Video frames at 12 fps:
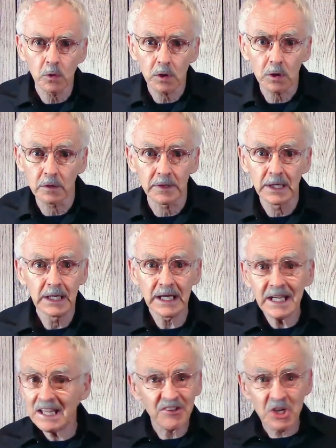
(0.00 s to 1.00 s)
world.
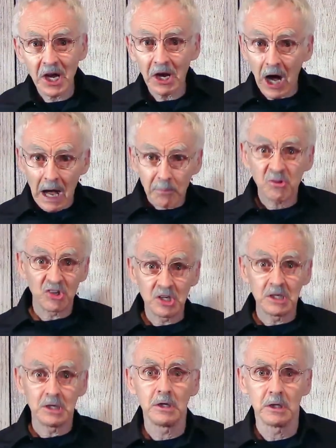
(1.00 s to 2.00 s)
It is not
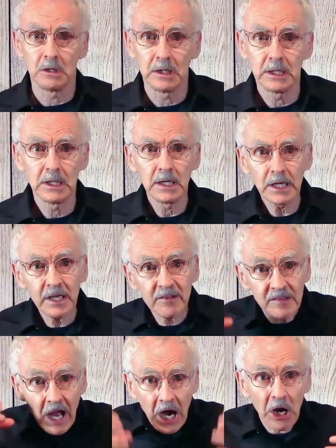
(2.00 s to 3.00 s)
optional.
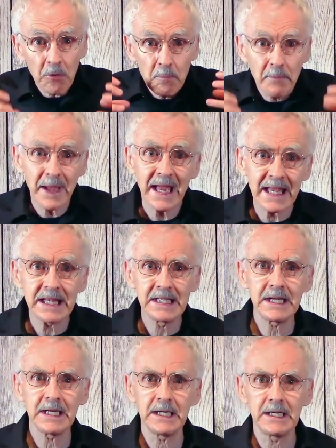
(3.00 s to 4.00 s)
It's our
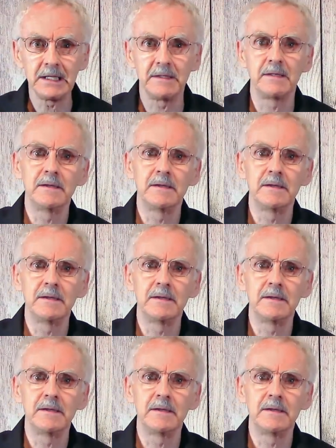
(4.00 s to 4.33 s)
mandate.